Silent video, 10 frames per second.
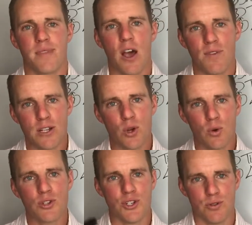Now, if I
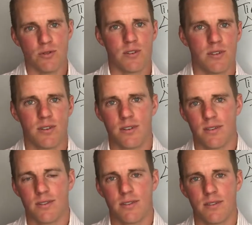told you,
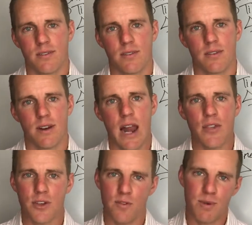now
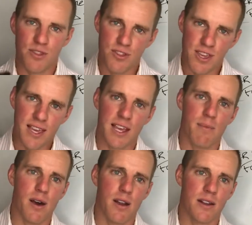that you've been thinking
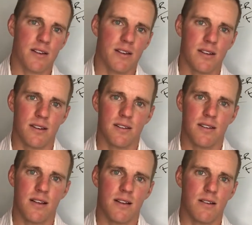about it,
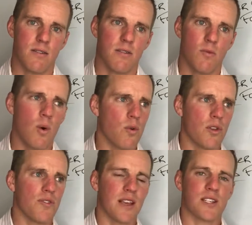what were all
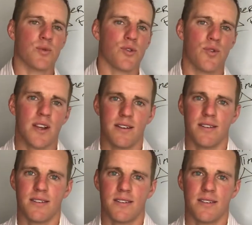the things that were green?
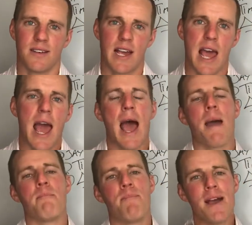I
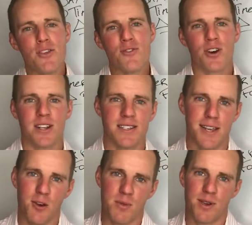bet you couldn't
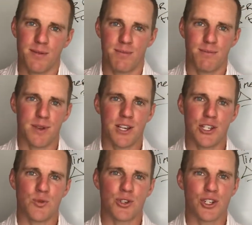tell me because
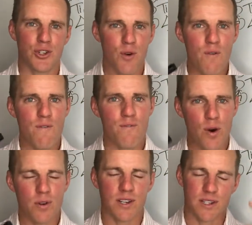you were so
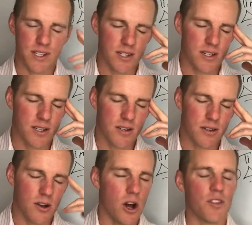focused
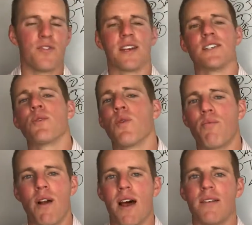on the things that were
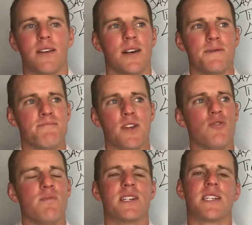brown that you
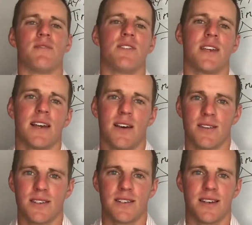missed everything
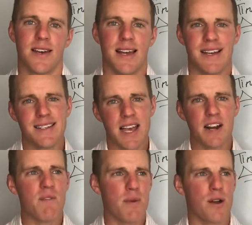else. And it's kind
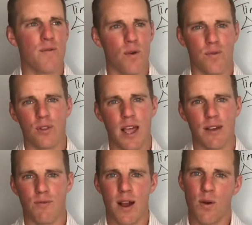of a metaphor for
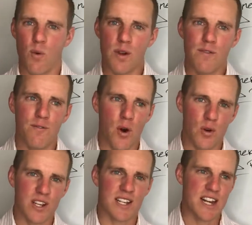life, right? When we
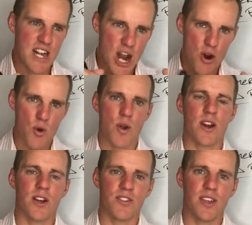focus and narrow in
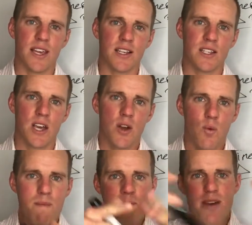on things,
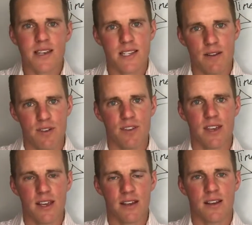we miss
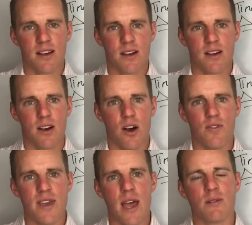everything on
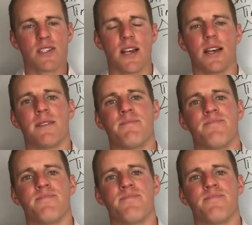the outside.